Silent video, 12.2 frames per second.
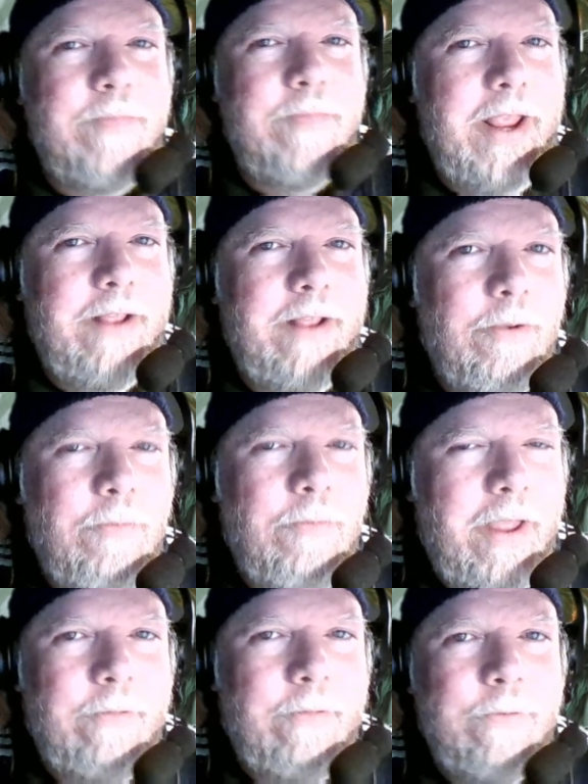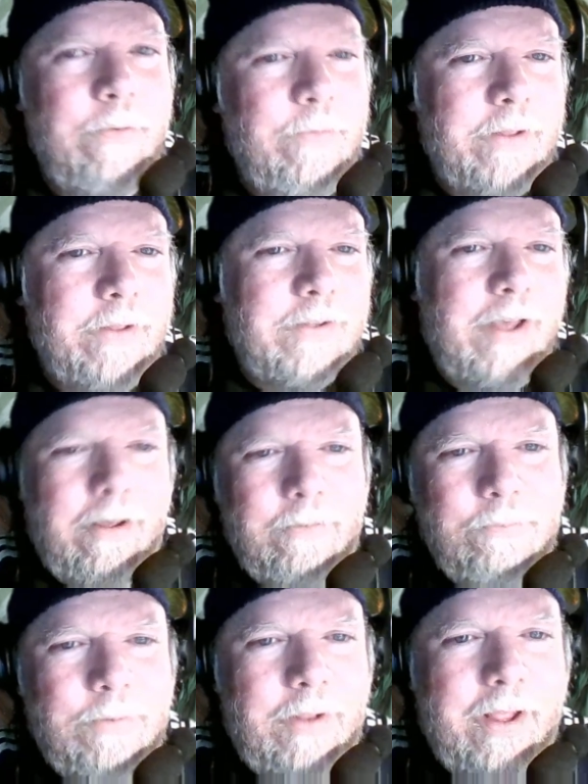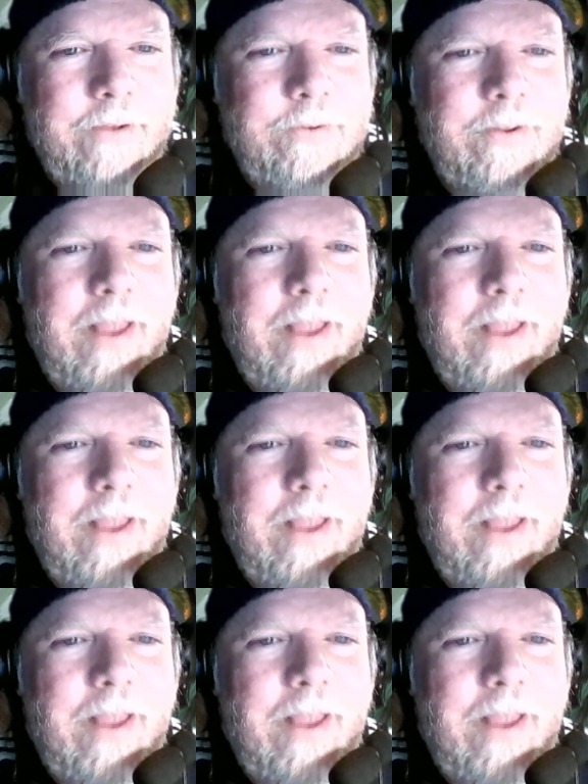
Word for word: make their way through this complex,